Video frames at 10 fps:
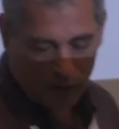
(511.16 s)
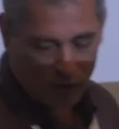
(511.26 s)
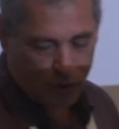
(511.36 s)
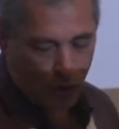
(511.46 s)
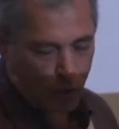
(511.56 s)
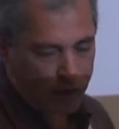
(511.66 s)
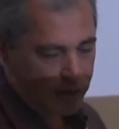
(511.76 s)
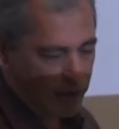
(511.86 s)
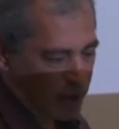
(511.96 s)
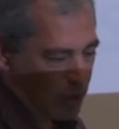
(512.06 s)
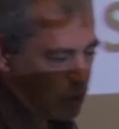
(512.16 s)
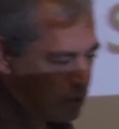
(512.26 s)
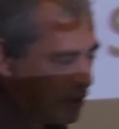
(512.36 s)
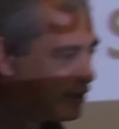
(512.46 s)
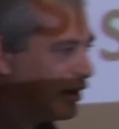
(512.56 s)
So what would
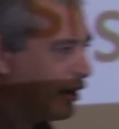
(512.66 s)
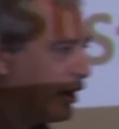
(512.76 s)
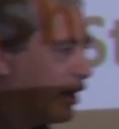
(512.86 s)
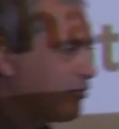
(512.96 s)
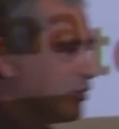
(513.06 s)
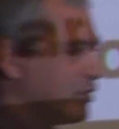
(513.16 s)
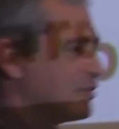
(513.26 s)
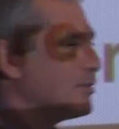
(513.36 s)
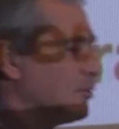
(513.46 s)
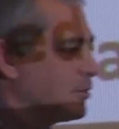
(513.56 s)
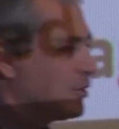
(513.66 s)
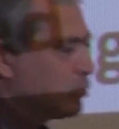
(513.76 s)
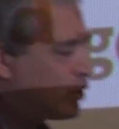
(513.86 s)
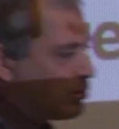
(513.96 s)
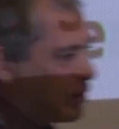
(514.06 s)
be the evident solution
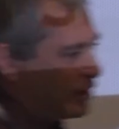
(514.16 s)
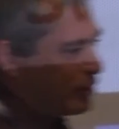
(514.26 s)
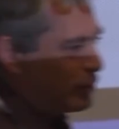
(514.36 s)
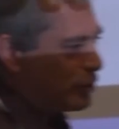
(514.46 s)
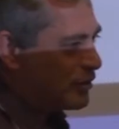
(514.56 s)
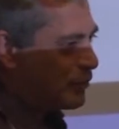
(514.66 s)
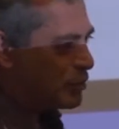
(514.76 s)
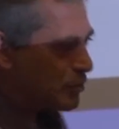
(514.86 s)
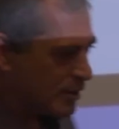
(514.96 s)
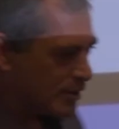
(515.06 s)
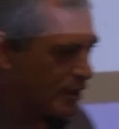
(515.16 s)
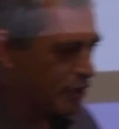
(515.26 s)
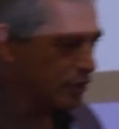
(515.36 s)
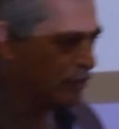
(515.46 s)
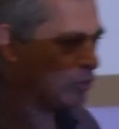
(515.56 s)
would be to use
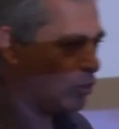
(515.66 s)
virtualization.